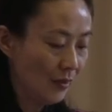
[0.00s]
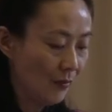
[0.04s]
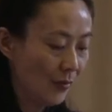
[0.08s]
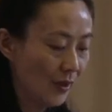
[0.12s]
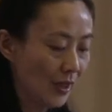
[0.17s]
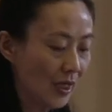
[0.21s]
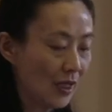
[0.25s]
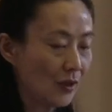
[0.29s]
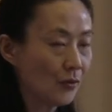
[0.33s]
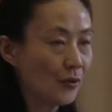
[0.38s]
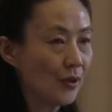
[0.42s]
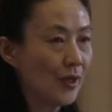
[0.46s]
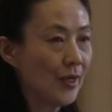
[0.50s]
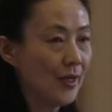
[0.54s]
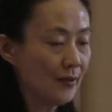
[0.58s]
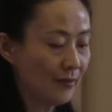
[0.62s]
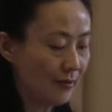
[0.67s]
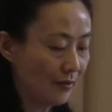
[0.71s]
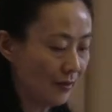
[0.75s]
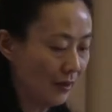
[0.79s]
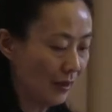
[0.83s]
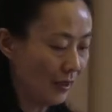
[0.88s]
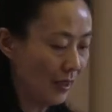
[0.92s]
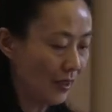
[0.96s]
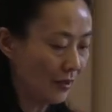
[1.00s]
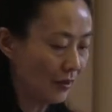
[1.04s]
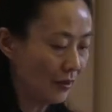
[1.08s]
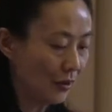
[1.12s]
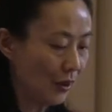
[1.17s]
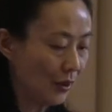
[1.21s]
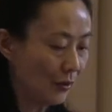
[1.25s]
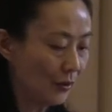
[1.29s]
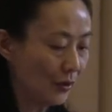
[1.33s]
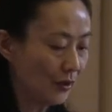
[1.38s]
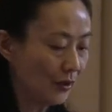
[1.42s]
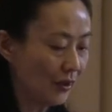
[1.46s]
We can trace the
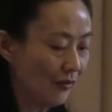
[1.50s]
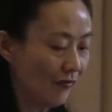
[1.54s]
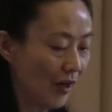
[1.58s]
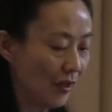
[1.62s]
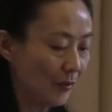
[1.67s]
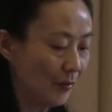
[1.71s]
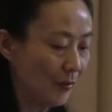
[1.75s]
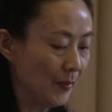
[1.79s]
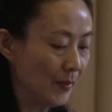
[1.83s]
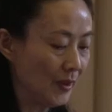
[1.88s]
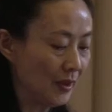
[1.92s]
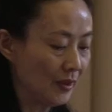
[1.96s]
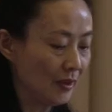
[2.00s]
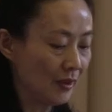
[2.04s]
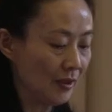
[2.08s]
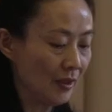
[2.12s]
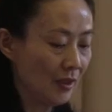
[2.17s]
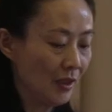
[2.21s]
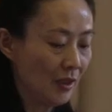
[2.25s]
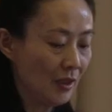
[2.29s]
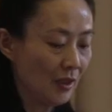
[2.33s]
historical development